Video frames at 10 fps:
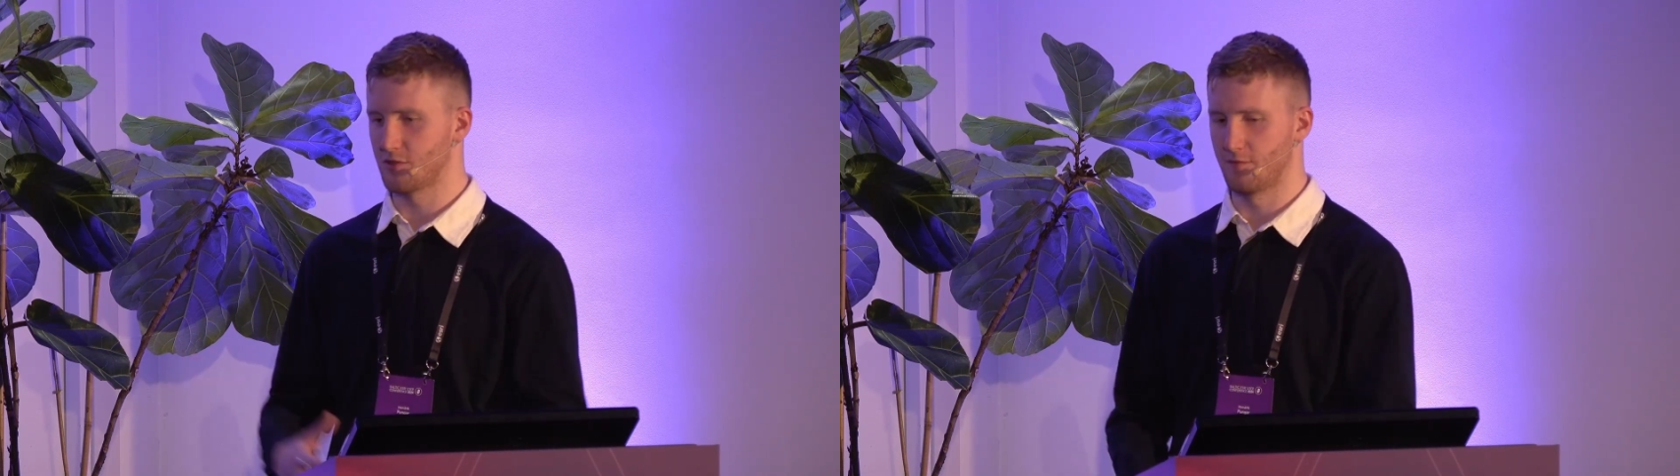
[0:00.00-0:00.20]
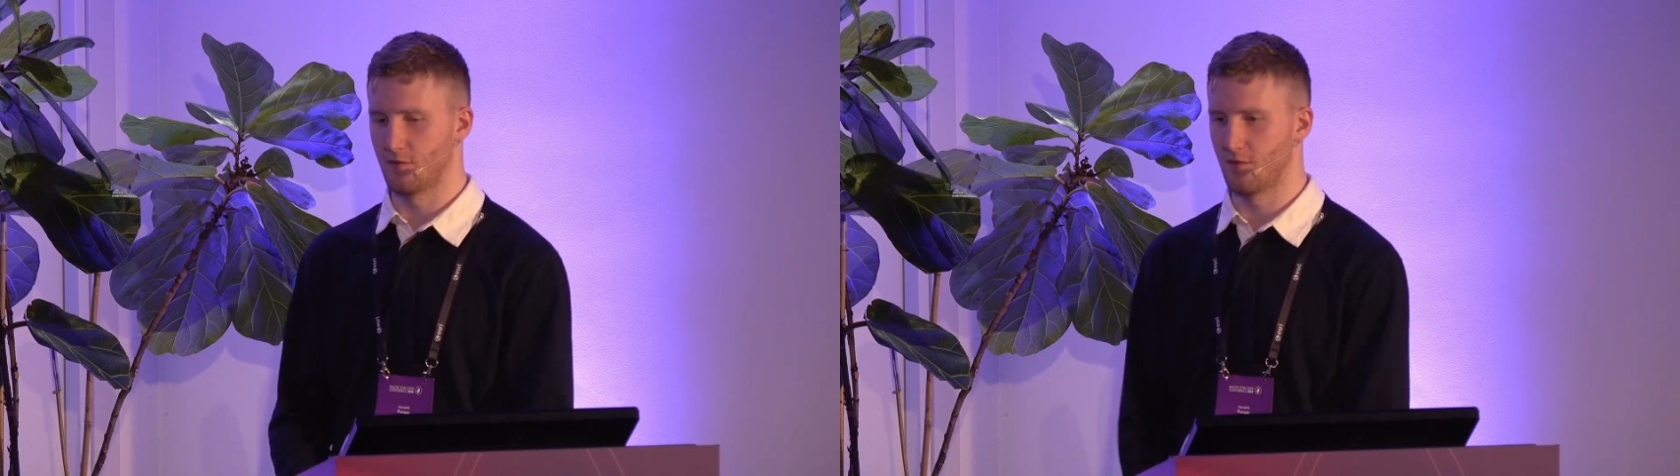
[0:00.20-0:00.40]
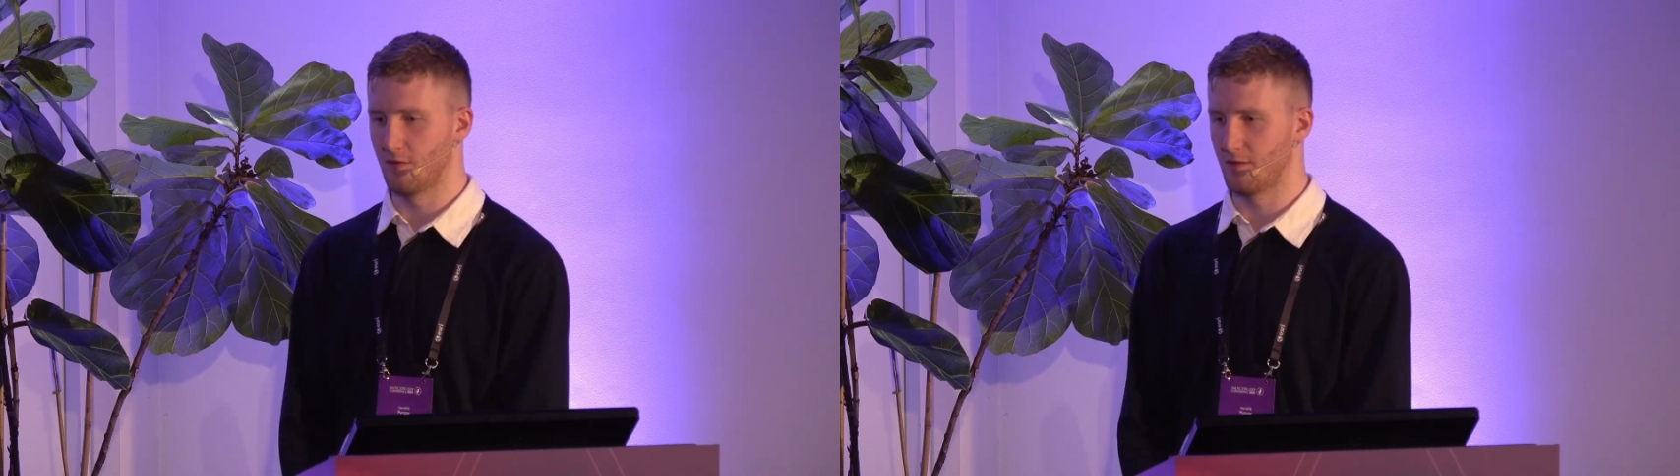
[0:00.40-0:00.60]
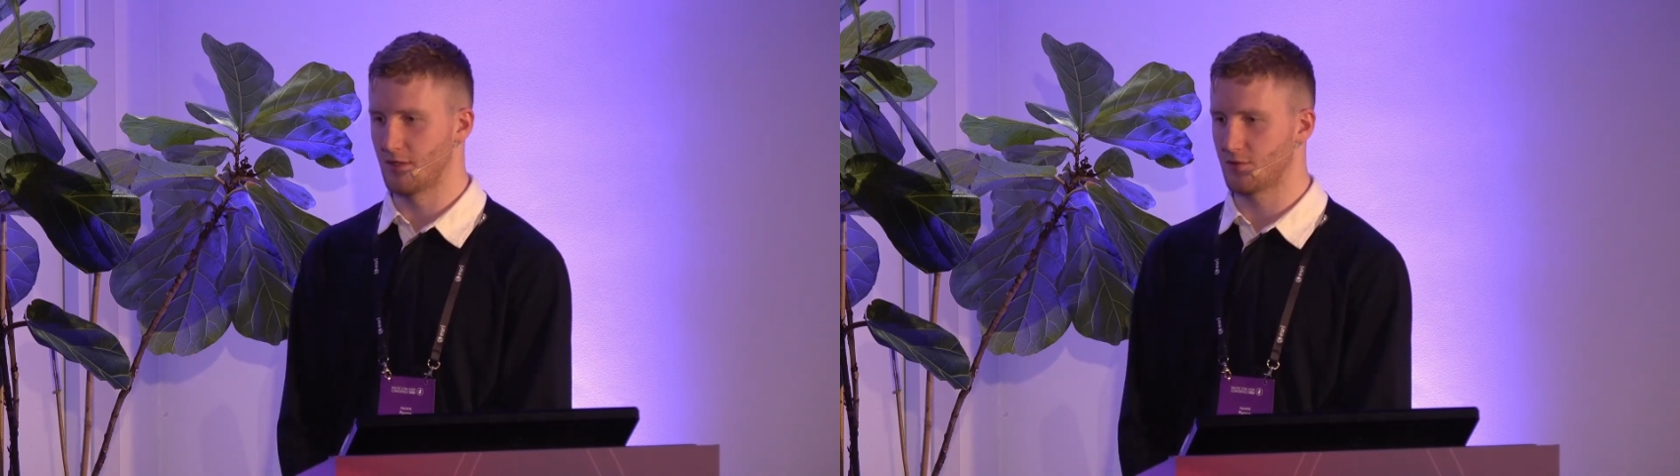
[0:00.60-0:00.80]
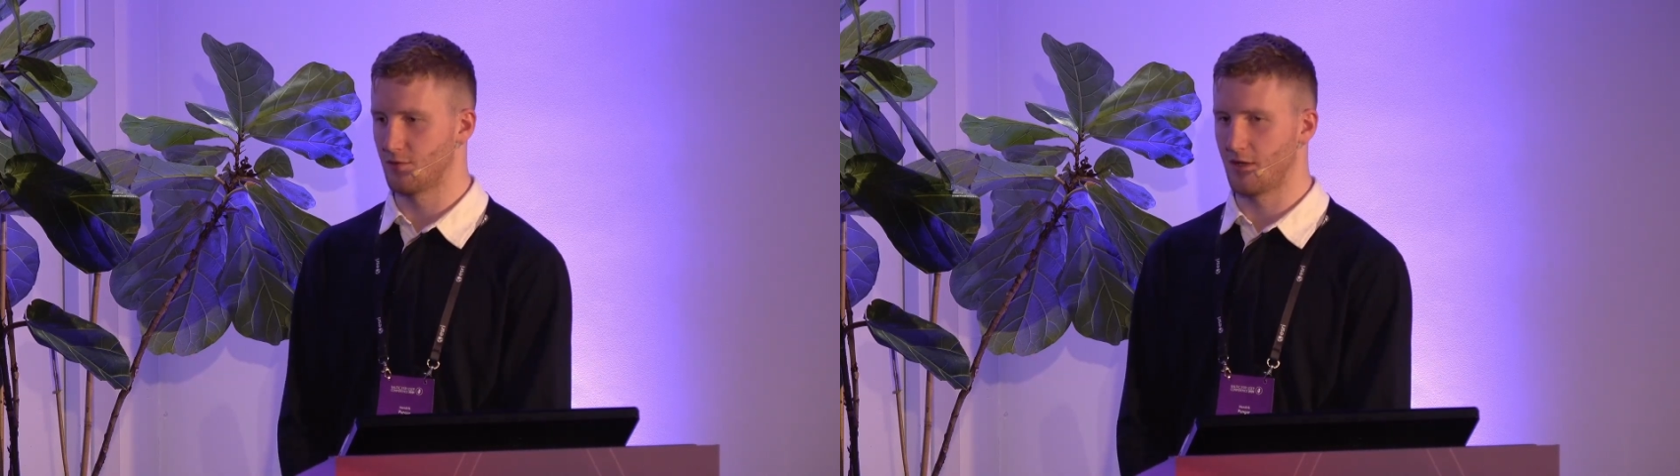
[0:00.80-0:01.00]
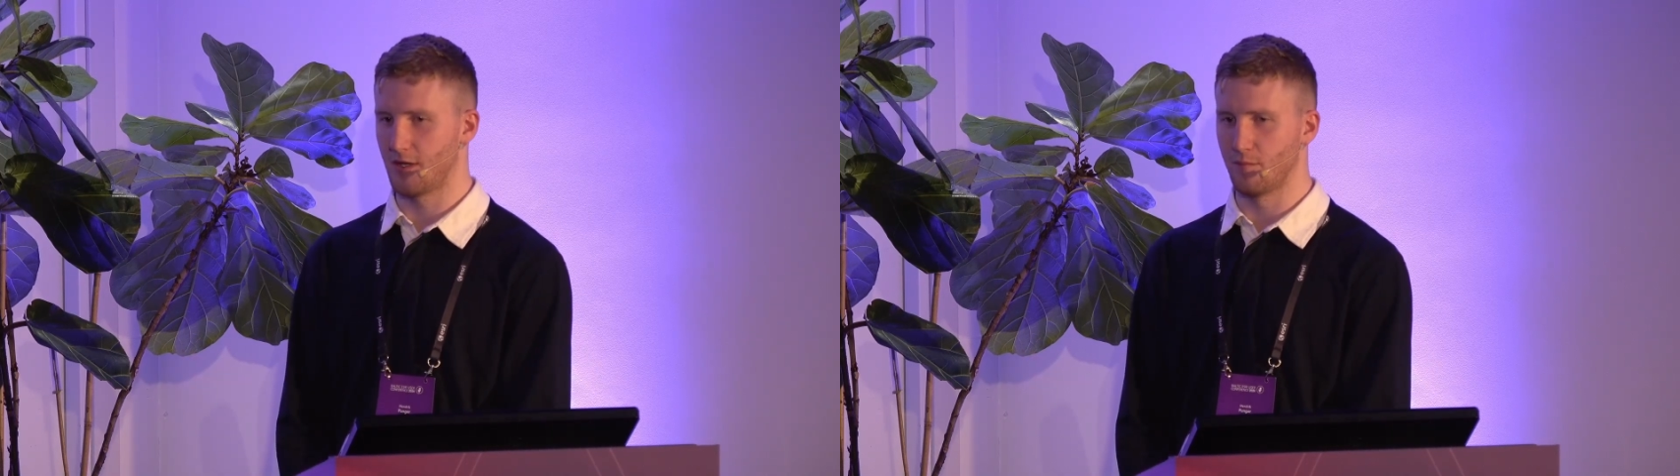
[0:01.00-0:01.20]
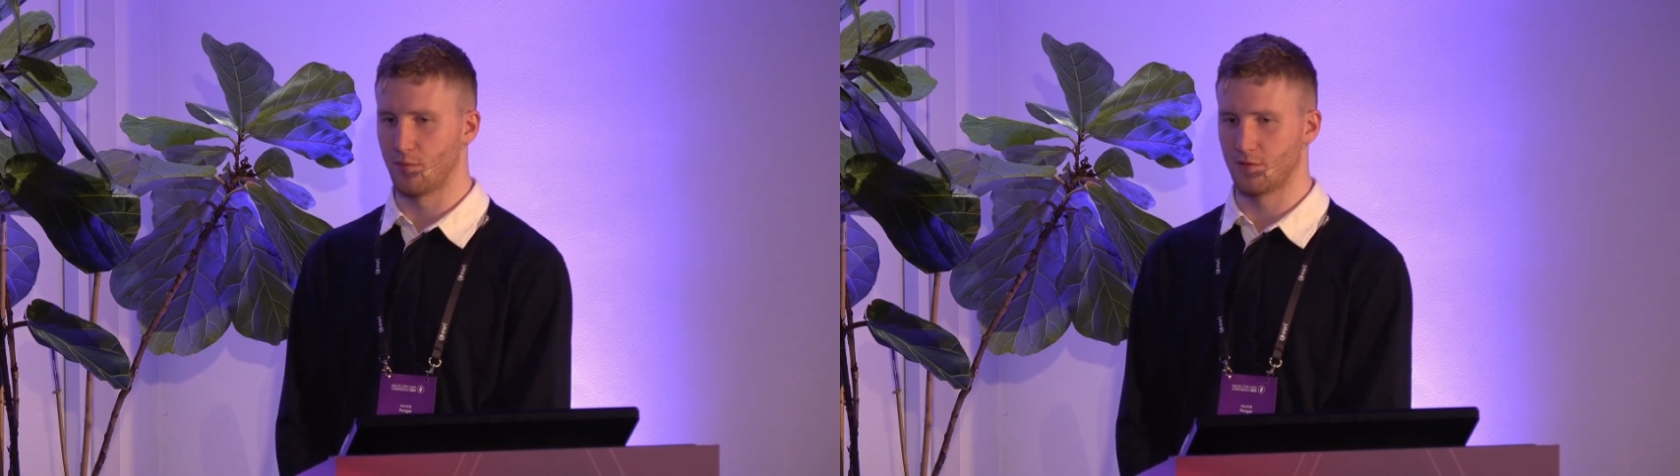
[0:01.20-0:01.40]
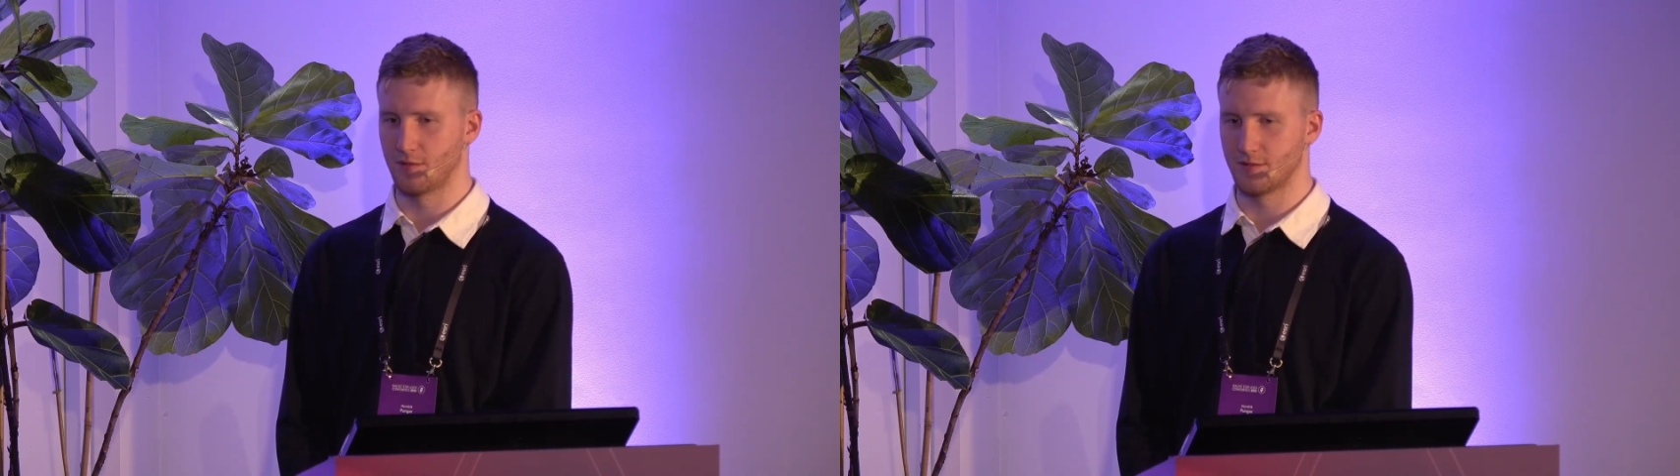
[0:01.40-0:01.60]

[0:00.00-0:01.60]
for Estonian land board is